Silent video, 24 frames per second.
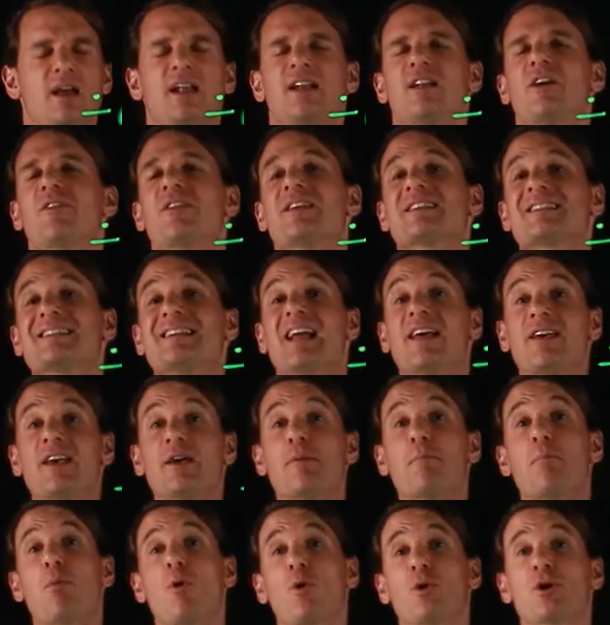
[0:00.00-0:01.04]
Now there's another
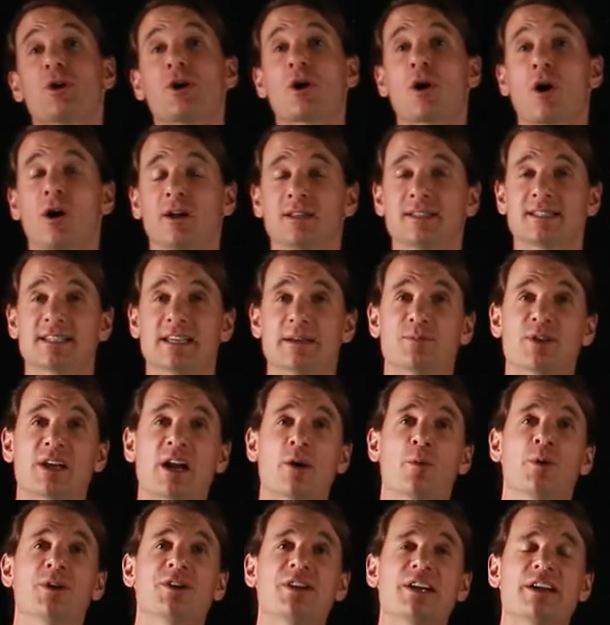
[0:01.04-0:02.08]
important concept that I
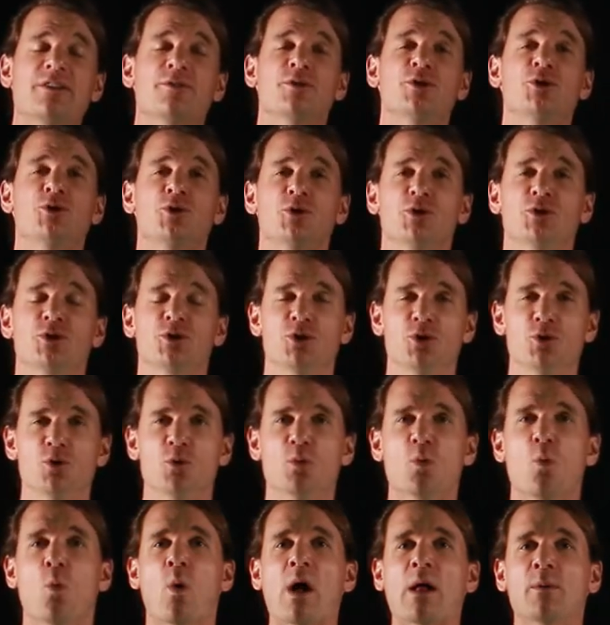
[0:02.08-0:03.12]
want to introduce to
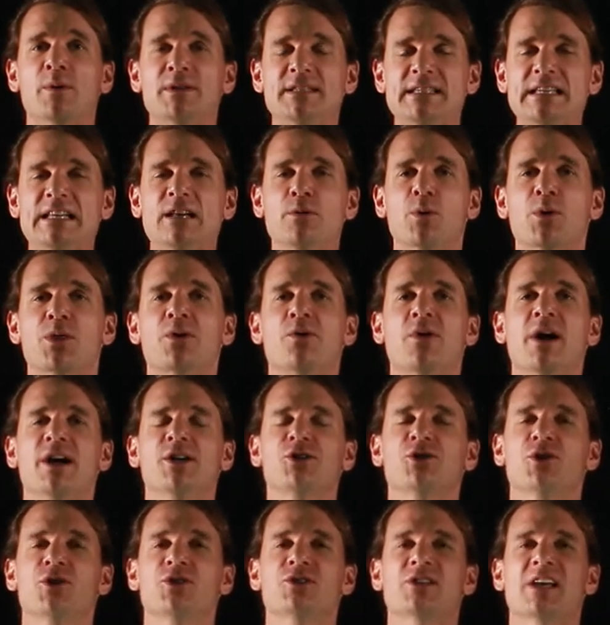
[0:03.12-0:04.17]
you while we're dealing with the
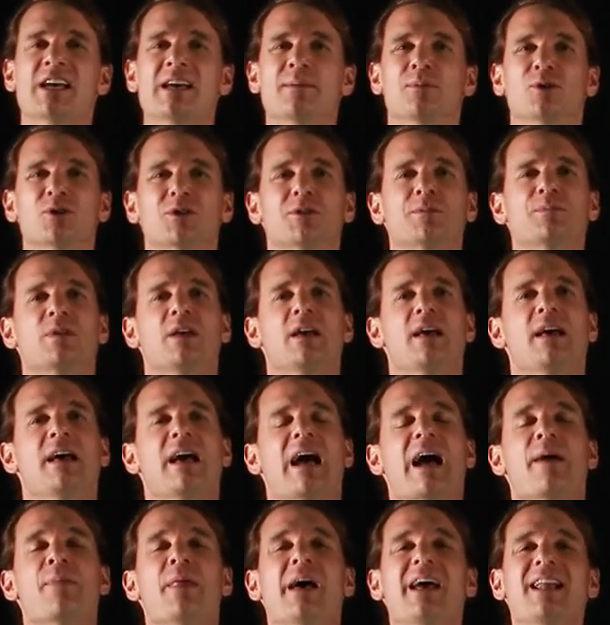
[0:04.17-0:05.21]
ratio table,
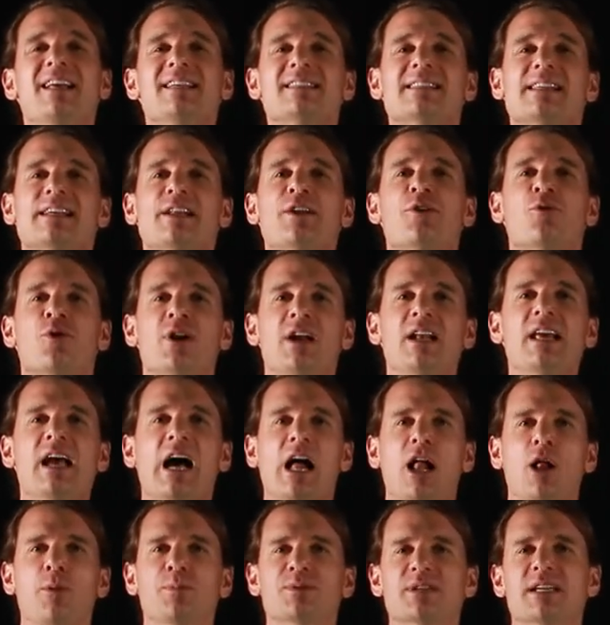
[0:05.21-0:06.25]
and that is that it really
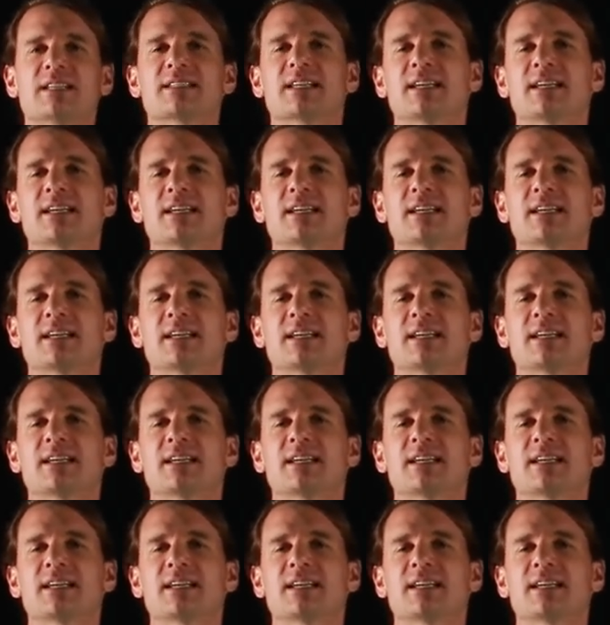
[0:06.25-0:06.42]
helps us